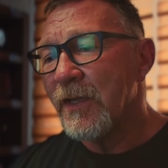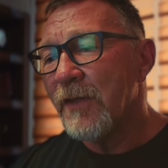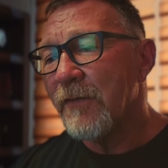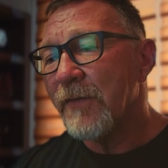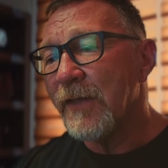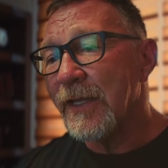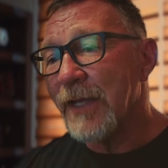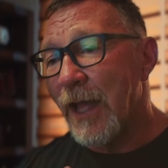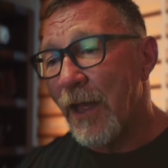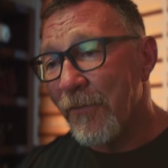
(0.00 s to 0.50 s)

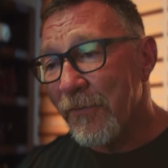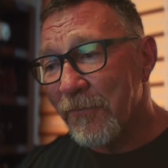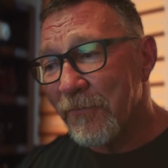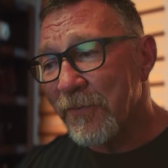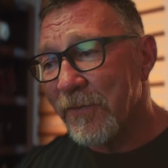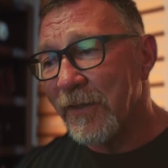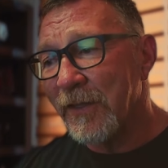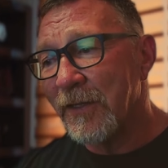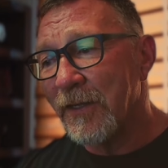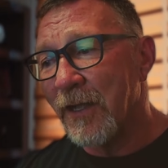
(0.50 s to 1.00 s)
The other
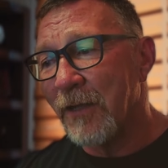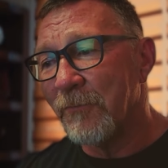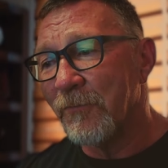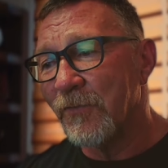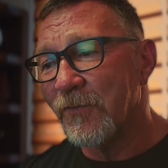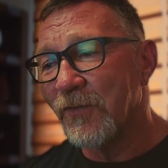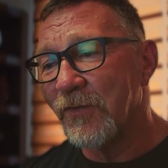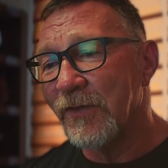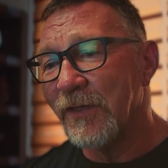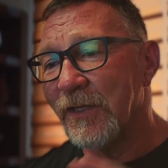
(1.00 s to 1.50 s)
thing I'm
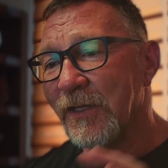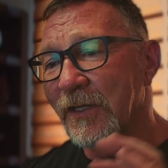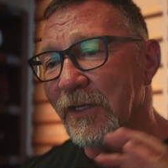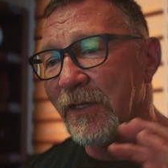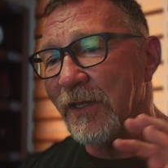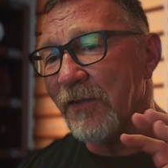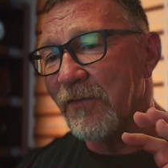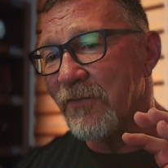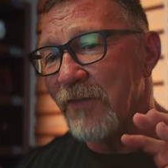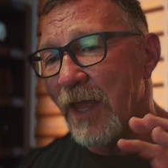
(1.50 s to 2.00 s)
seeing
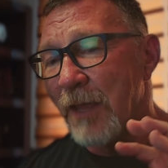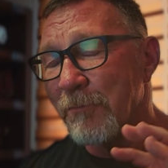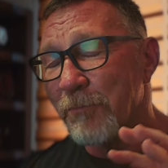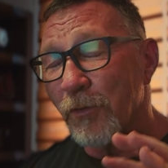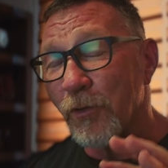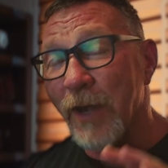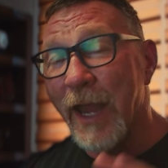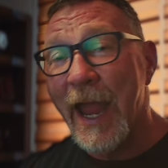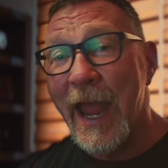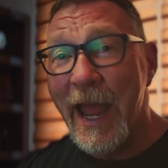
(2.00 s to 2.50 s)
is that
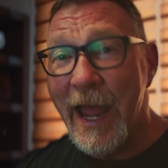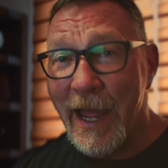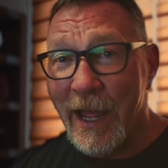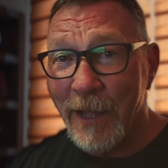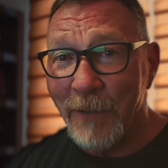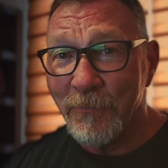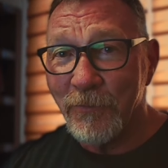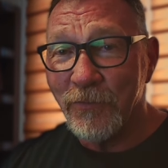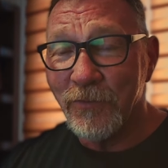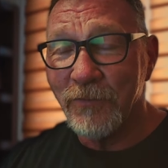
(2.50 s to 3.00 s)

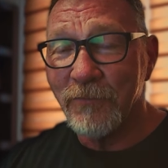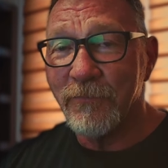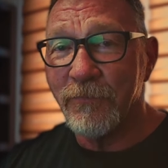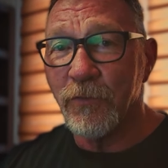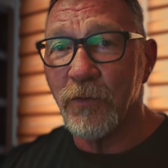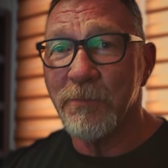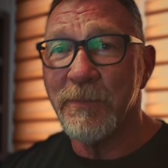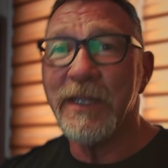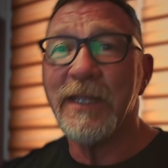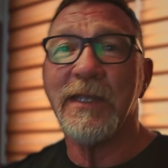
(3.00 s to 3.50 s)
perhaps,
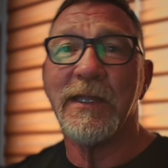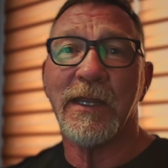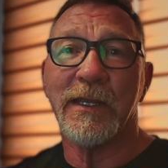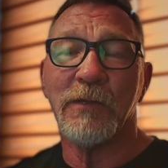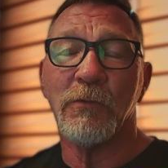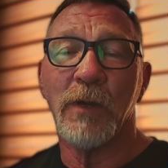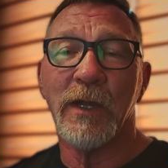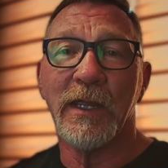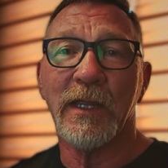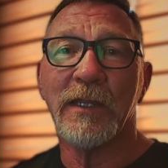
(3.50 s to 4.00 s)
for me
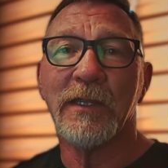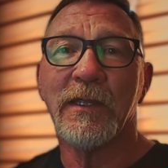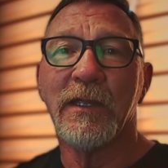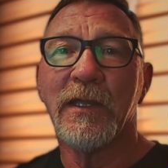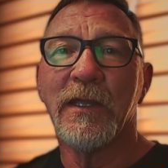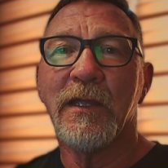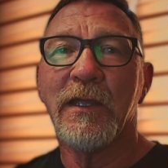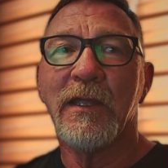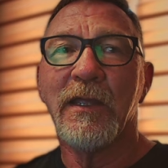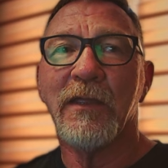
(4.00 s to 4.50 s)
anyway,
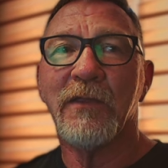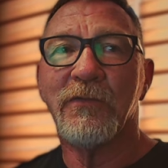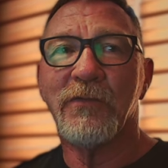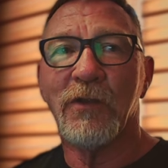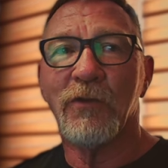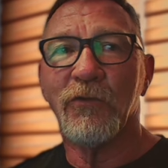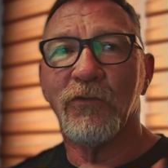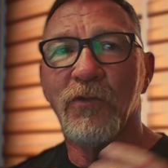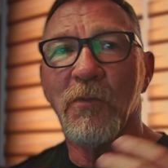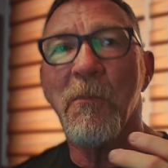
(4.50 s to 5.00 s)
is
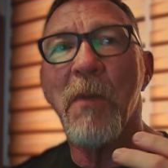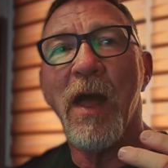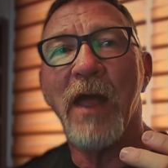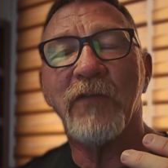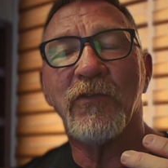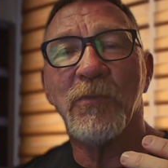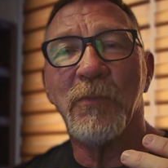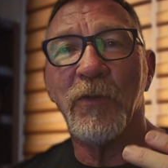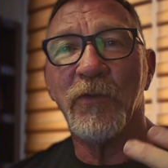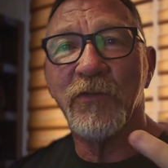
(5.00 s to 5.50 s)
there is a
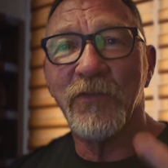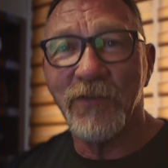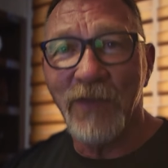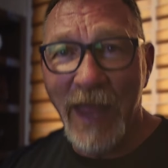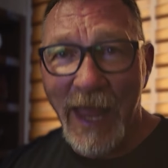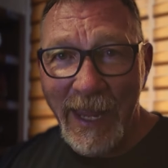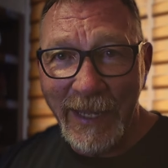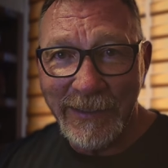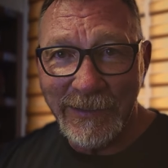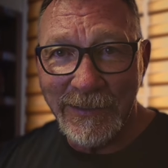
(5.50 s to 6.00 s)
possible
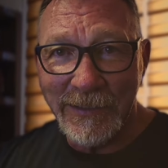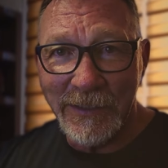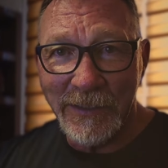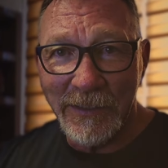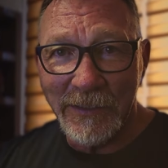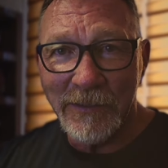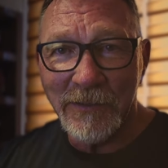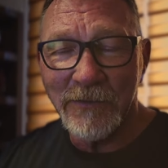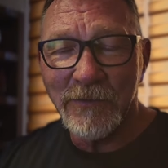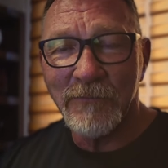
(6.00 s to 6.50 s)
side
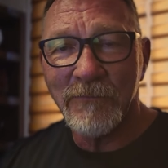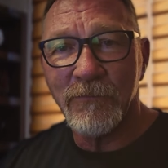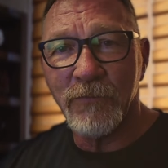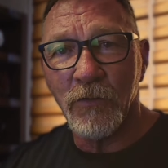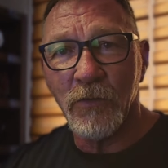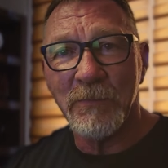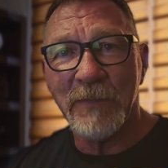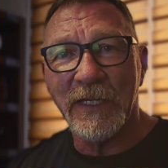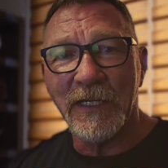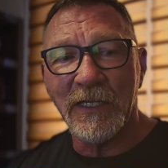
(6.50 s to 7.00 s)
gig
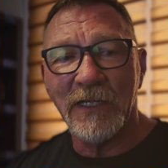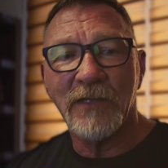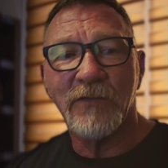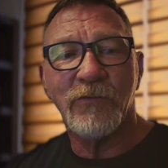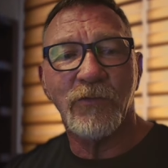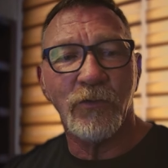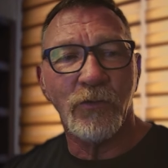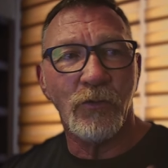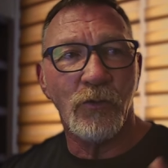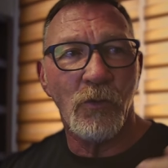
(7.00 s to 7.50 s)
for me
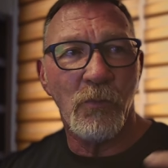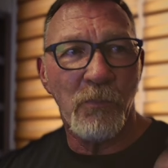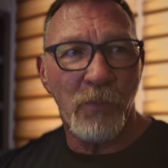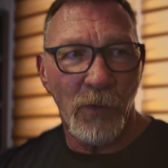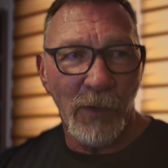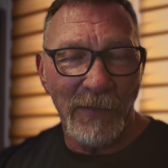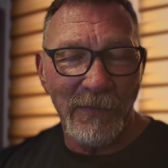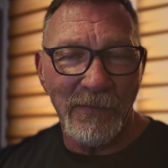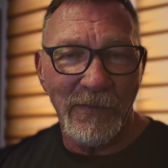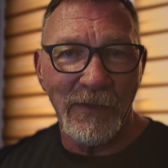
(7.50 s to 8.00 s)
to
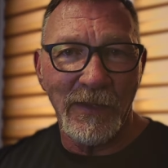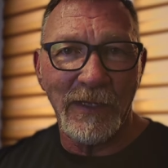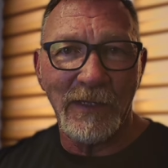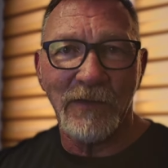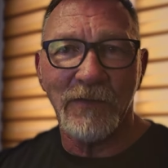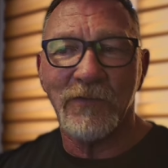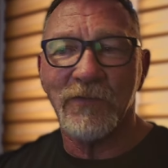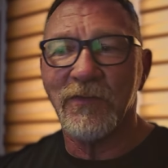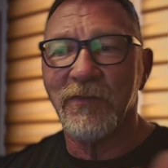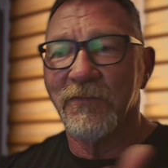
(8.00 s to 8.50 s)
print
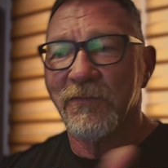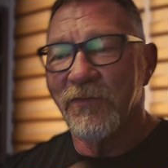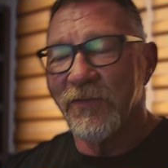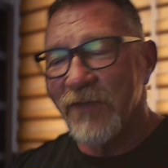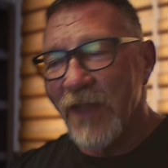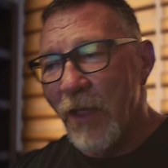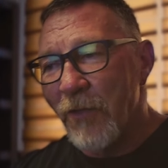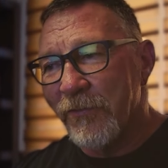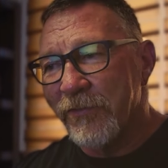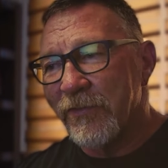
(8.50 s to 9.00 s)
things,
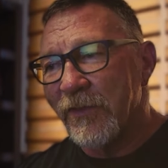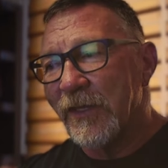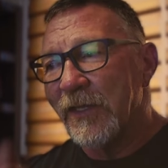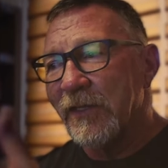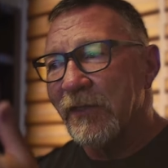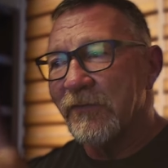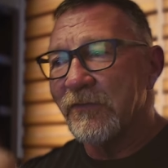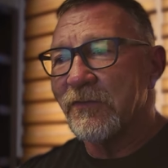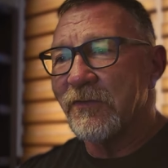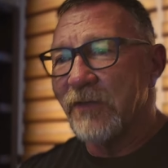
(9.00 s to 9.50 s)
sell
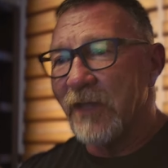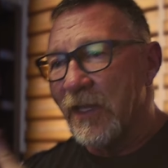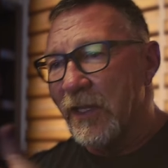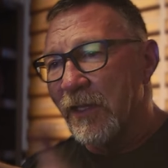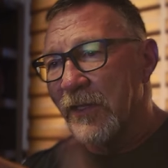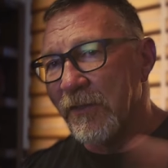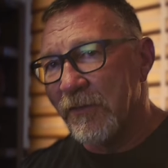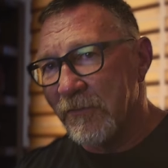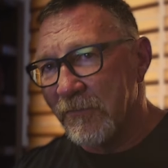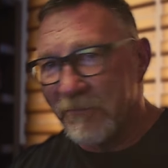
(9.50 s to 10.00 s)
things,
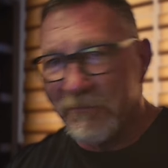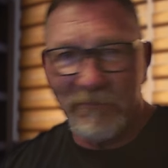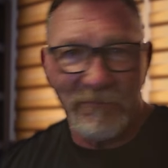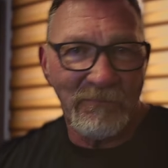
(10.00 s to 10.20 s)
and,